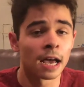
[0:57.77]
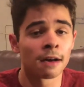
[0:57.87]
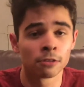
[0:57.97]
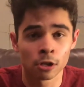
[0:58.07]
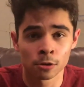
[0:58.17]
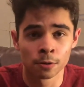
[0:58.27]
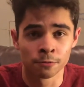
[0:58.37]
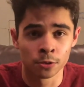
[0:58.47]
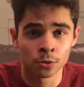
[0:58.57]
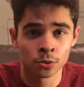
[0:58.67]
have a lot of
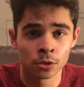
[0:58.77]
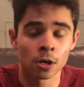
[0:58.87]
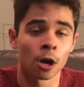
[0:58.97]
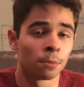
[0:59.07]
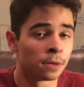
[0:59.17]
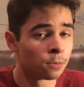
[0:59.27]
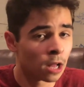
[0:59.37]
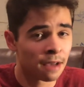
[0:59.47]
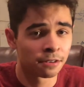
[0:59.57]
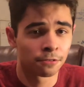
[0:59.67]
reviews? Are people
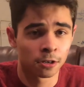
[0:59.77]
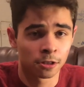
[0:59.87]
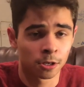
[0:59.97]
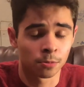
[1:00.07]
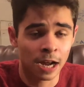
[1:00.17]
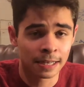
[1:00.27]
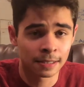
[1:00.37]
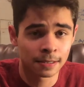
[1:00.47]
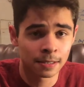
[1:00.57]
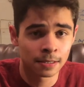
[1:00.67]
having fun at their
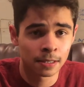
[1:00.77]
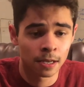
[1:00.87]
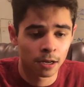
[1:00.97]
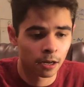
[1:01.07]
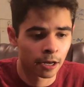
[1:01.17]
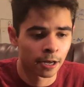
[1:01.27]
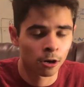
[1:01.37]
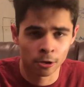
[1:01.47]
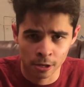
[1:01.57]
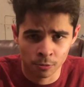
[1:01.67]
practices? And
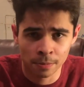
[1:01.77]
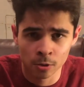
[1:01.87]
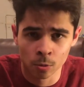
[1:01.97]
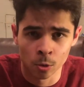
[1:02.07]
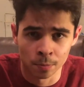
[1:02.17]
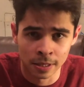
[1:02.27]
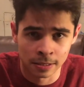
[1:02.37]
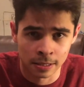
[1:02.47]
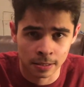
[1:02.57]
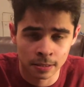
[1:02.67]
are they a reputable
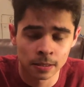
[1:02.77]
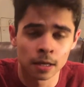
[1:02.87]
business?